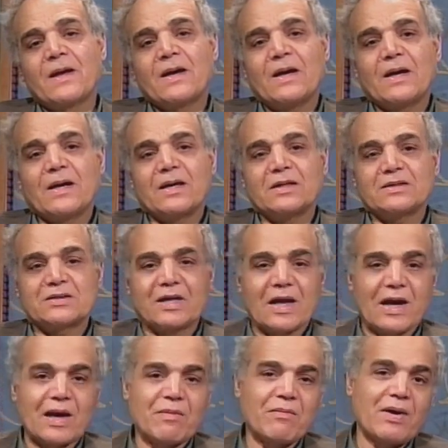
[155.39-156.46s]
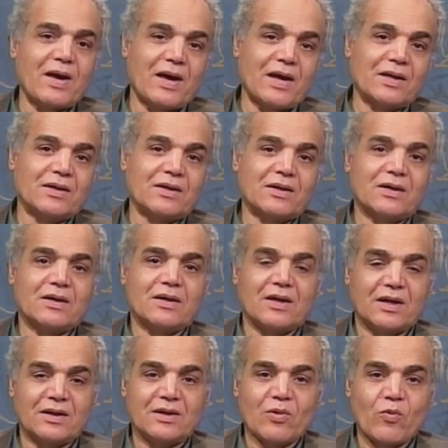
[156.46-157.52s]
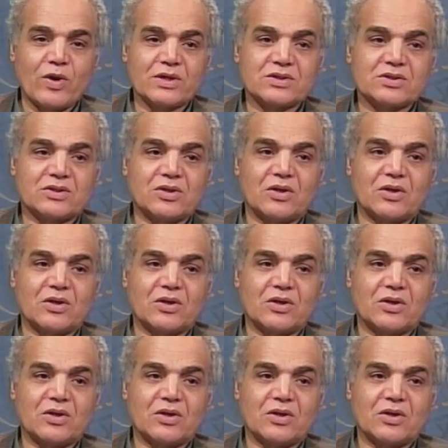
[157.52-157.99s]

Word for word: uh, Islam and and the West.